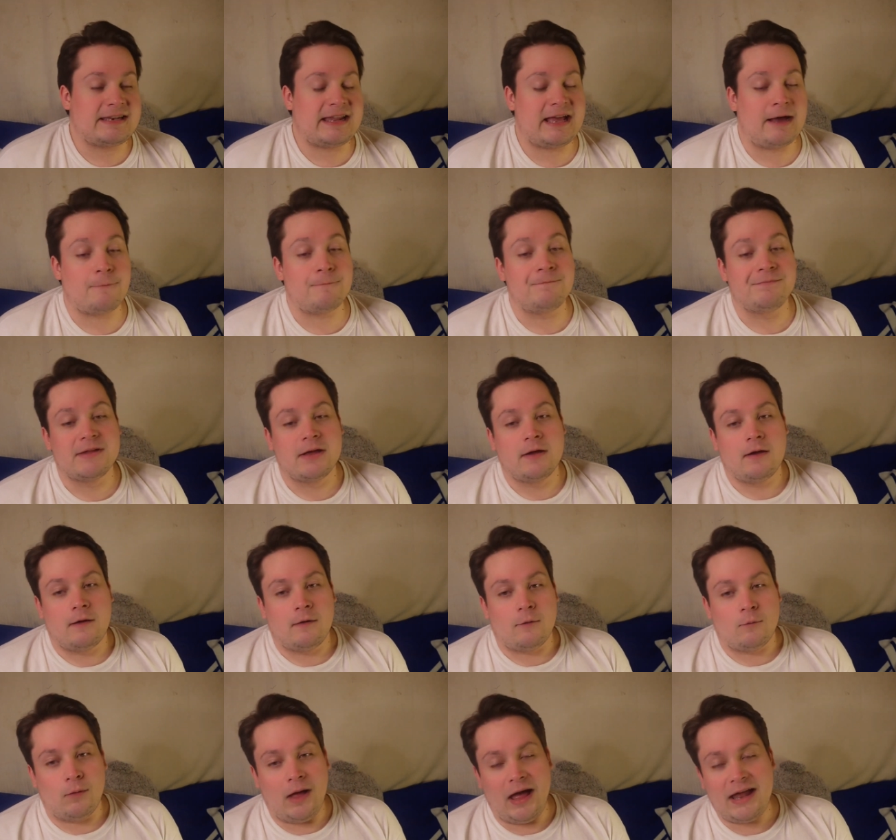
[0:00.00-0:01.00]
Now,
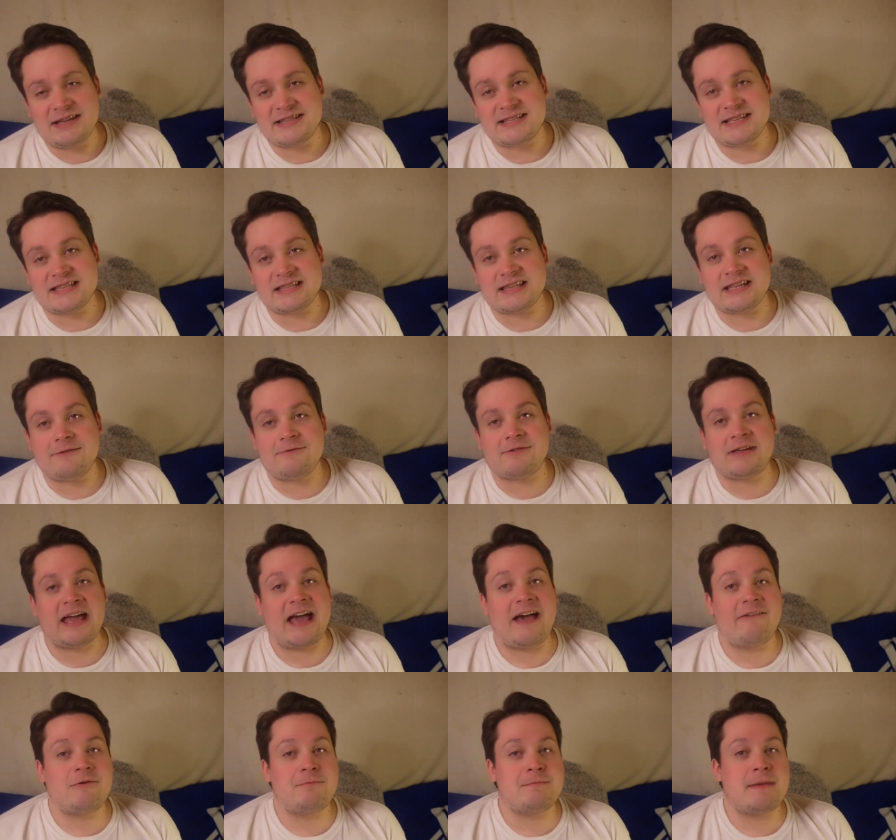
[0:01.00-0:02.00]
where does this leave
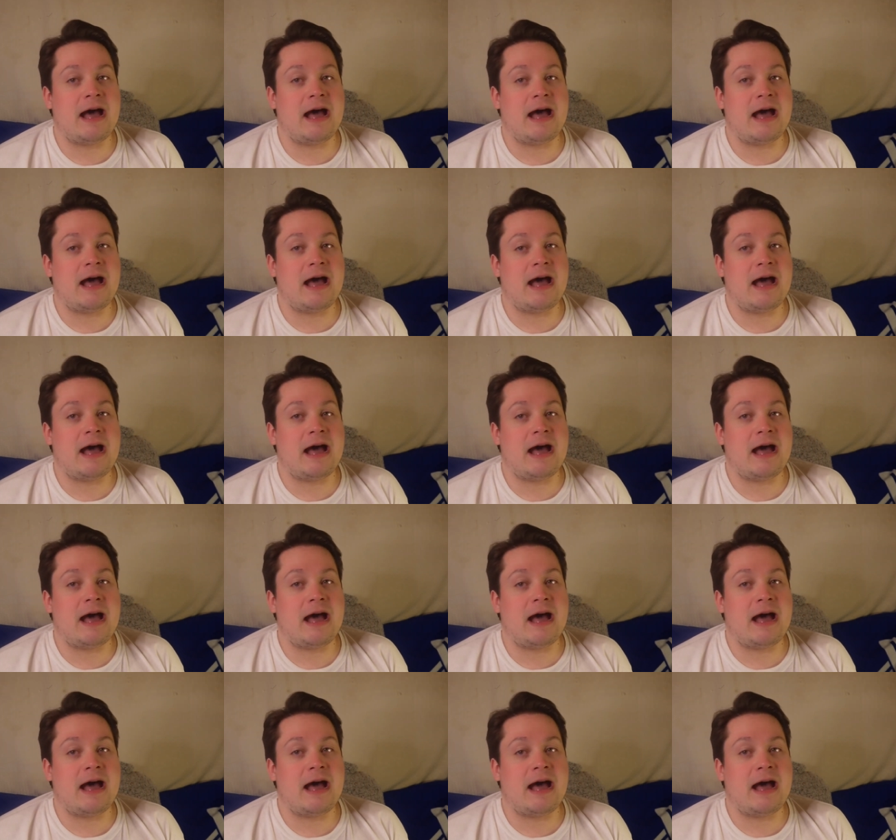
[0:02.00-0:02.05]
Kevin